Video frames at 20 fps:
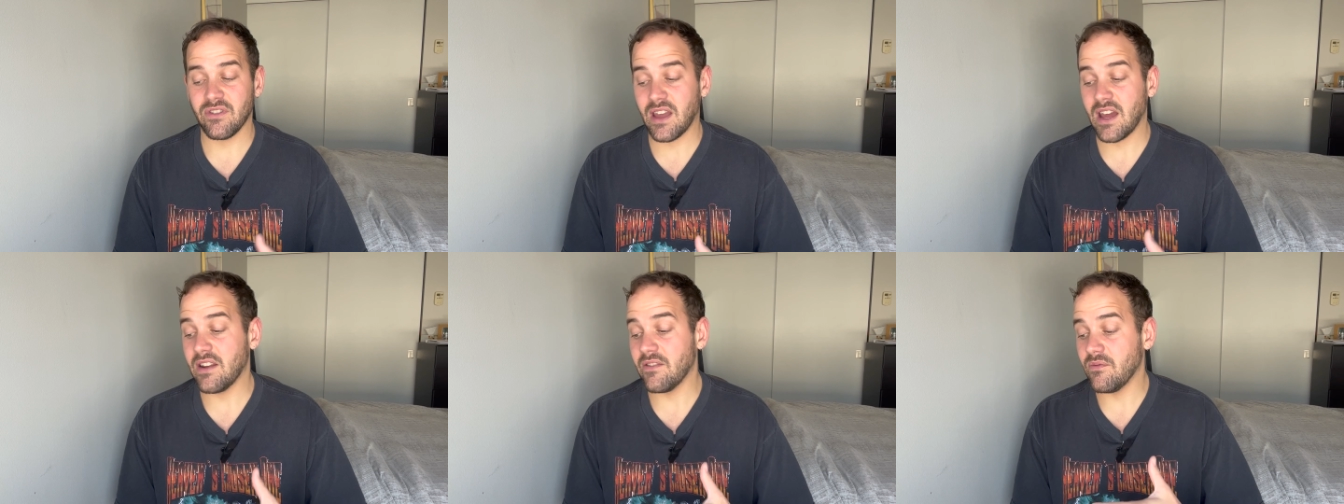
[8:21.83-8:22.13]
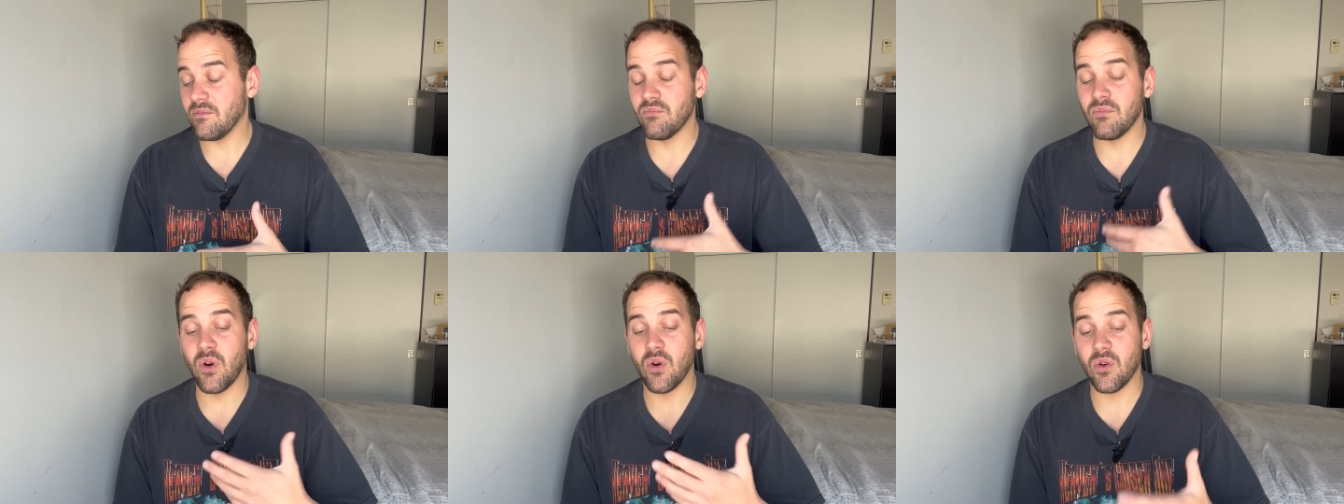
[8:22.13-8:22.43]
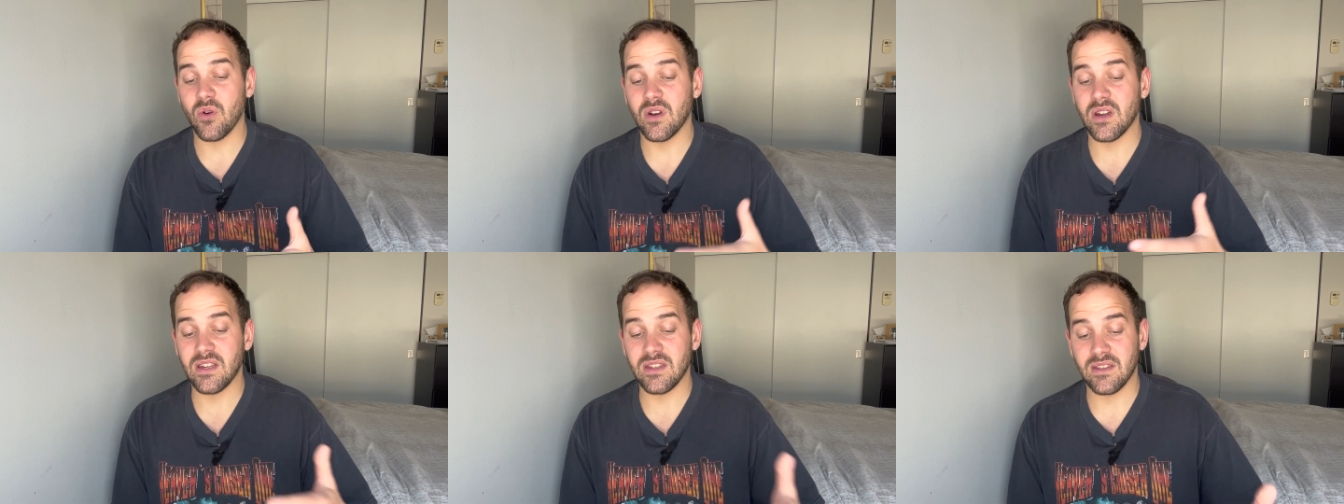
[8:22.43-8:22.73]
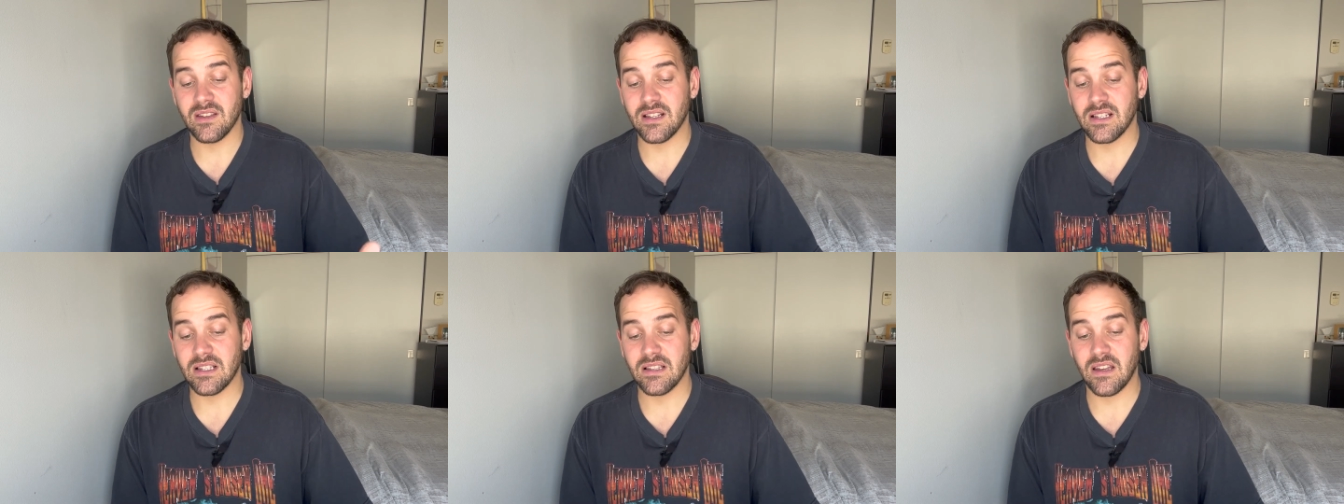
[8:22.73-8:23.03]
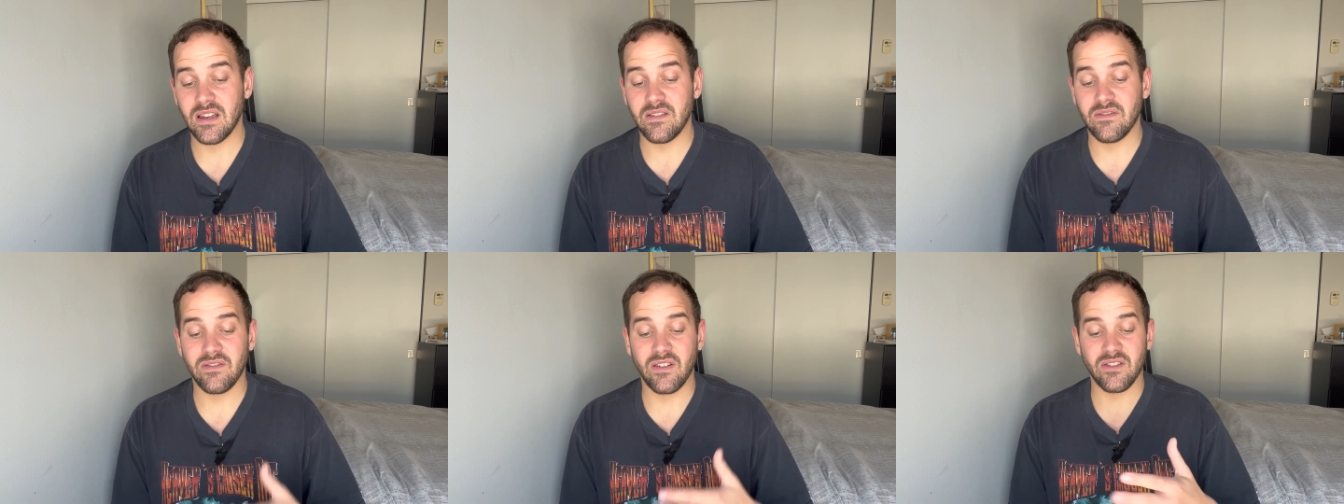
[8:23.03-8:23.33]
kind of more in this
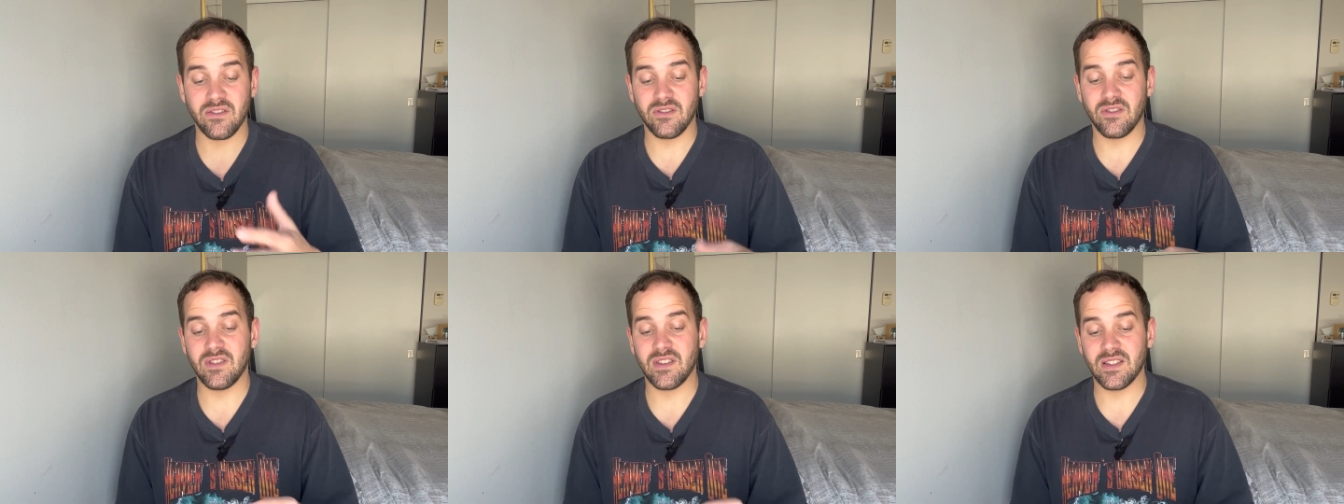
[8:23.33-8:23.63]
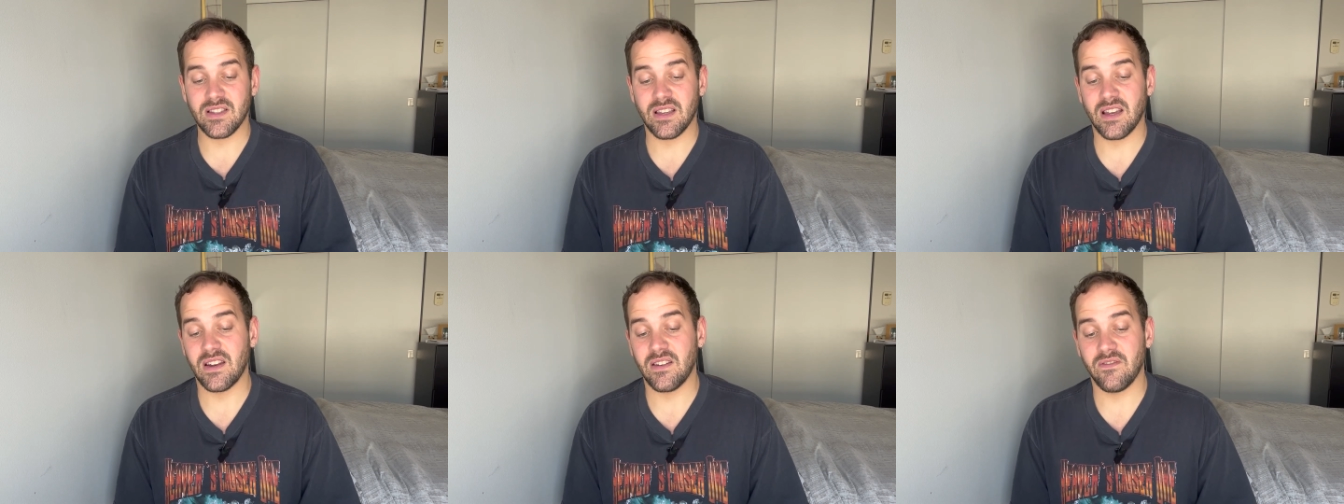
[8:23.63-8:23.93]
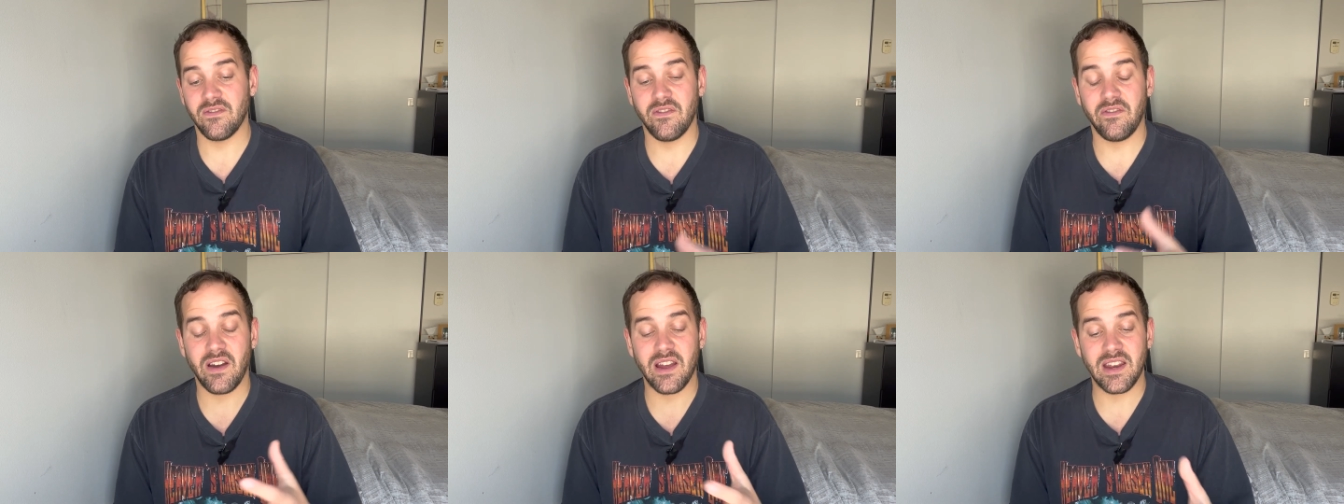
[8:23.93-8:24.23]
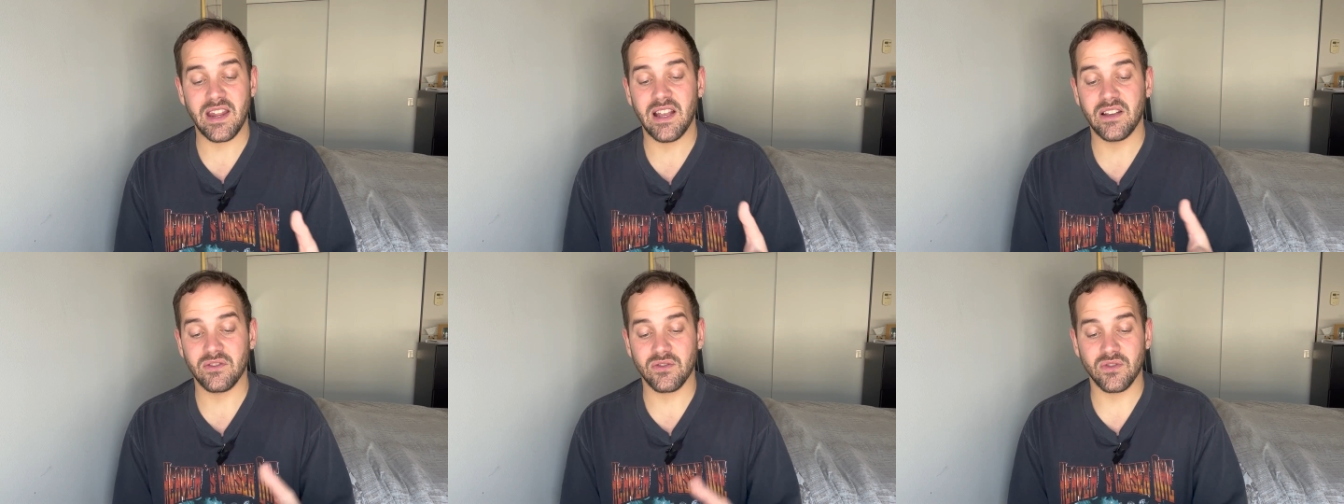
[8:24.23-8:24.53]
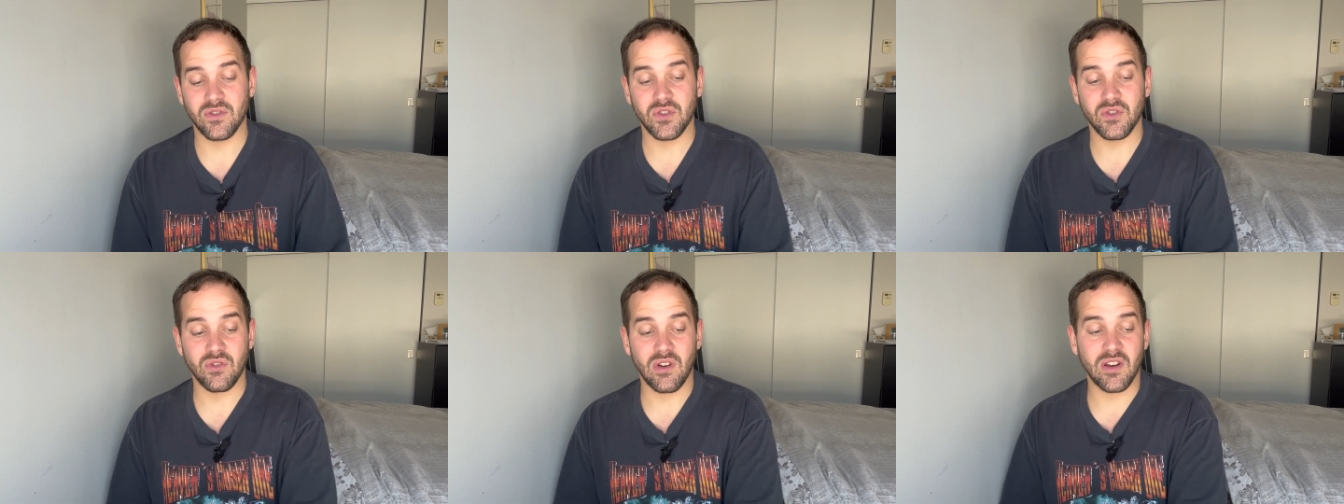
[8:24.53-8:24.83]
life other than this kind of
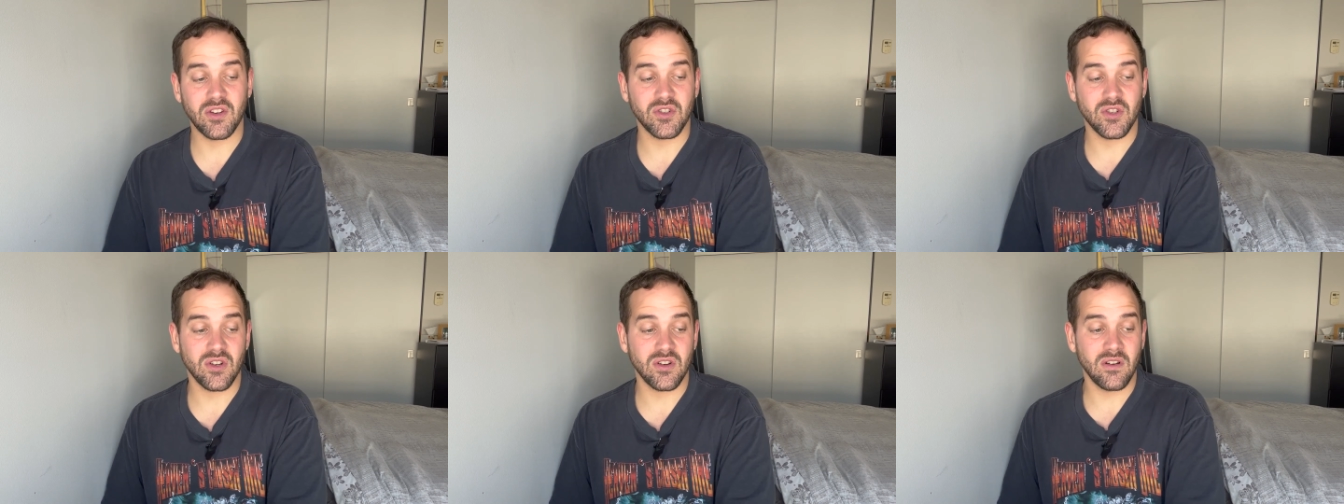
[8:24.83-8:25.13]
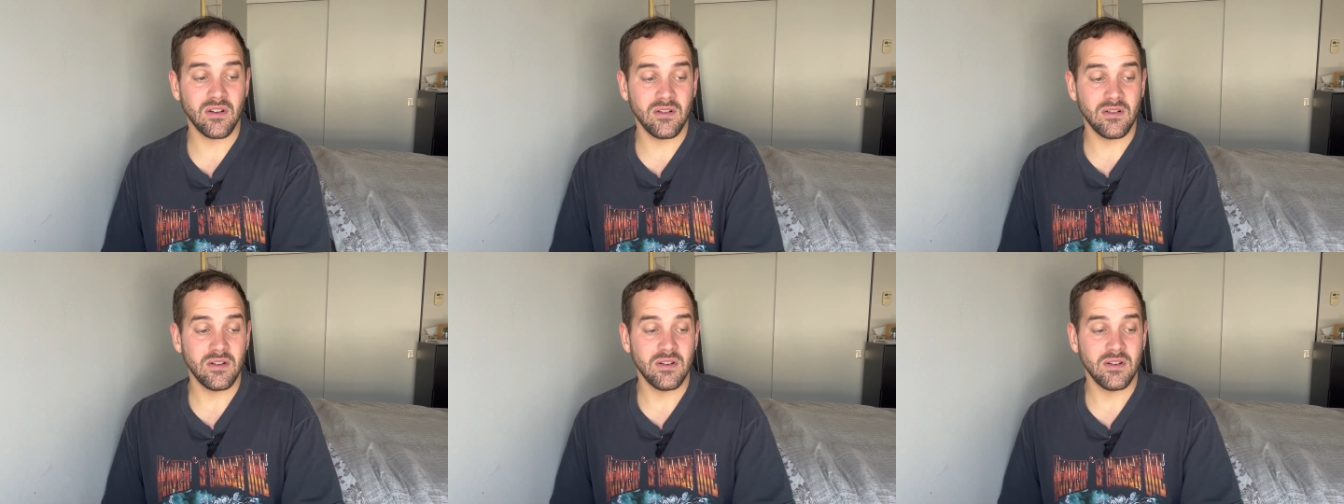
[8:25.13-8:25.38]
financial structure.